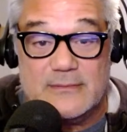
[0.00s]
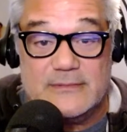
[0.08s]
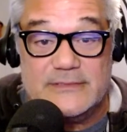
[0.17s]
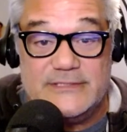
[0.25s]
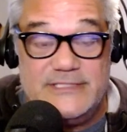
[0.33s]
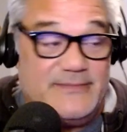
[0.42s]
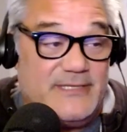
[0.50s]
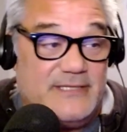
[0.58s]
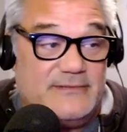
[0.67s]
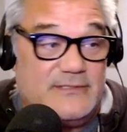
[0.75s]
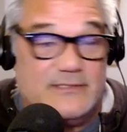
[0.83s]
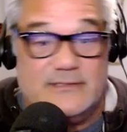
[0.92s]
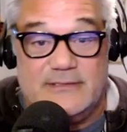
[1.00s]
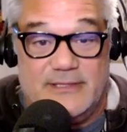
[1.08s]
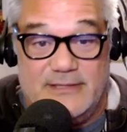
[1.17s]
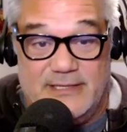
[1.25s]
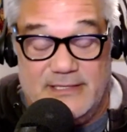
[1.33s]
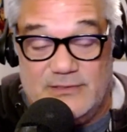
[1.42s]
Jimmy took the
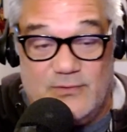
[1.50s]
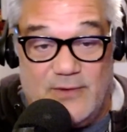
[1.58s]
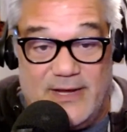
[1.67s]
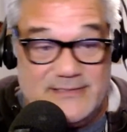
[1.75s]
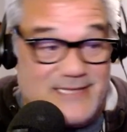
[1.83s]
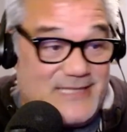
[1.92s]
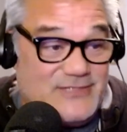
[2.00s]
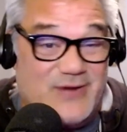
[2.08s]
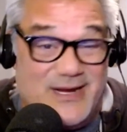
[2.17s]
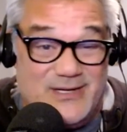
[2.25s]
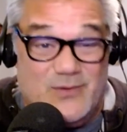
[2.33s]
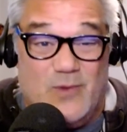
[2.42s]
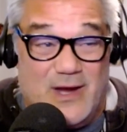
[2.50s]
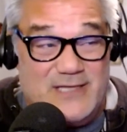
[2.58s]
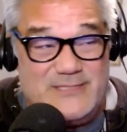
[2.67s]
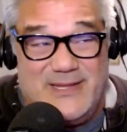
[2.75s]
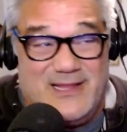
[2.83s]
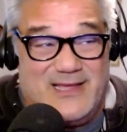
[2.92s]
thing twice. I
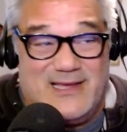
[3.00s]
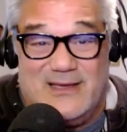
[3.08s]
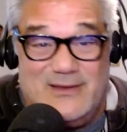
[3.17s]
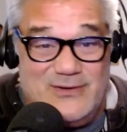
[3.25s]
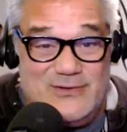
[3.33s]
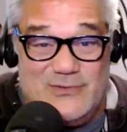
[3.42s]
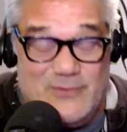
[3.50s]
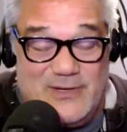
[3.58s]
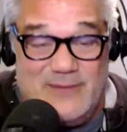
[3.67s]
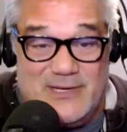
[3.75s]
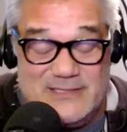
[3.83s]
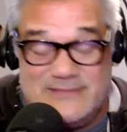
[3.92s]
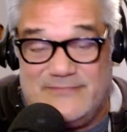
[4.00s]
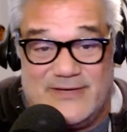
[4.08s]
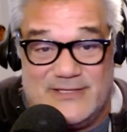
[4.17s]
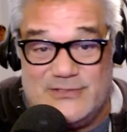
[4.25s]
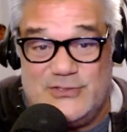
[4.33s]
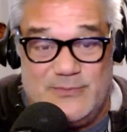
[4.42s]
spent like $120 in
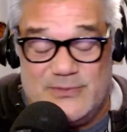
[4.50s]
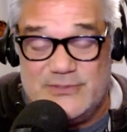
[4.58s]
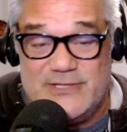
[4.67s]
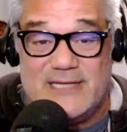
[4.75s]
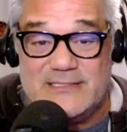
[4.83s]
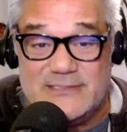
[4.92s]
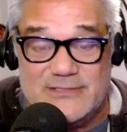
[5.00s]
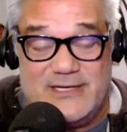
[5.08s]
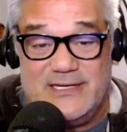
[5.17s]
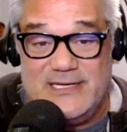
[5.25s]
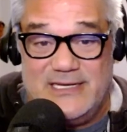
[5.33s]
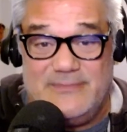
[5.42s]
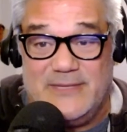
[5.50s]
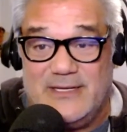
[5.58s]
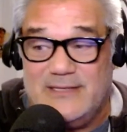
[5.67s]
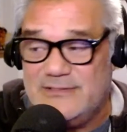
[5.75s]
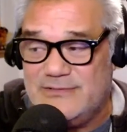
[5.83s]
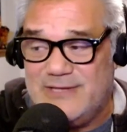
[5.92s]
fucking super chats trying
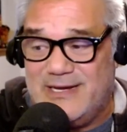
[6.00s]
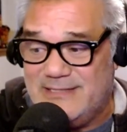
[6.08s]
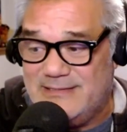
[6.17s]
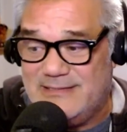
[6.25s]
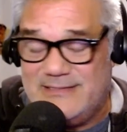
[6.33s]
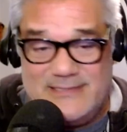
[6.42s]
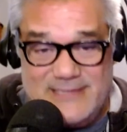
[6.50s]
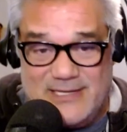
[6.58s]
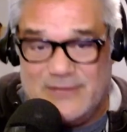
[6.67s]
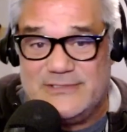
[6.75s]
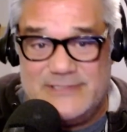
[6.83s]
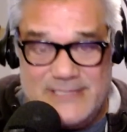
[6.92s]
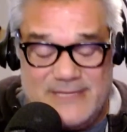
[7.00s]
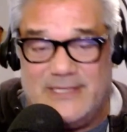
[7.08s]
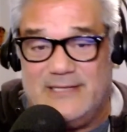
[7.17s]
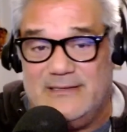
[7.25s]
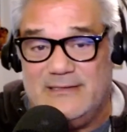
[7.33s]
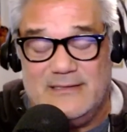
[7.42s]
to tell
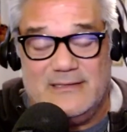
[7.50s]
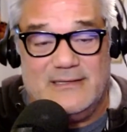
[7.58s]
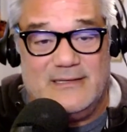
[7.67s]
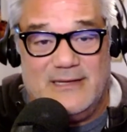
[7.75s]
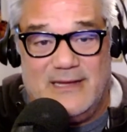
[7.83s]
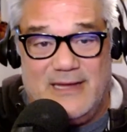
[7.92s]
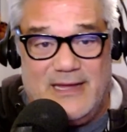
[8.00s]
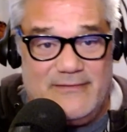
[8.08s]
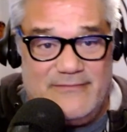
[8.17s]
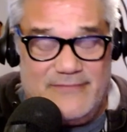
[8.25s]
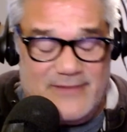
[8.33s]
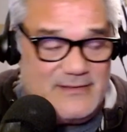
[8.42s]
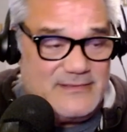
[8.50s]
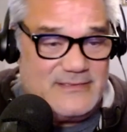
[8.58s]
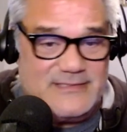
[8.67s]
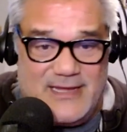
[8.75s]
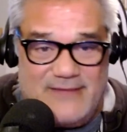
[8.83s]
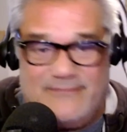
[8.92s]
Jimmy and fucking
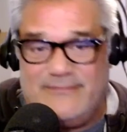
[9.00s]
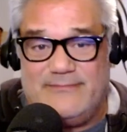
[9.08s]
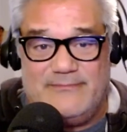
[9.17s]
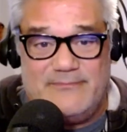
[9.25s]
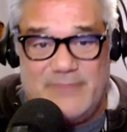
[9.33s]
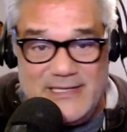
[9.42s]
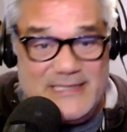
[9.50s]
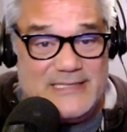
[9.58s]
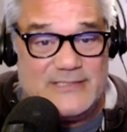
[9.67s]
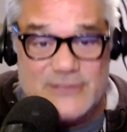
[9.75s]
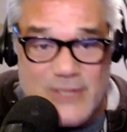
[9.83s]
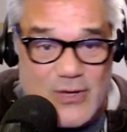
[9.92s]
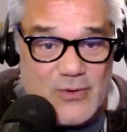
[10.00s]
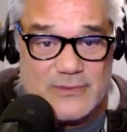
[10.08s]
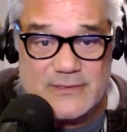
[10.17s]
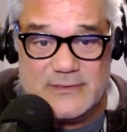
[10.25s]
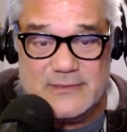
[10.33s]
Steph, please don't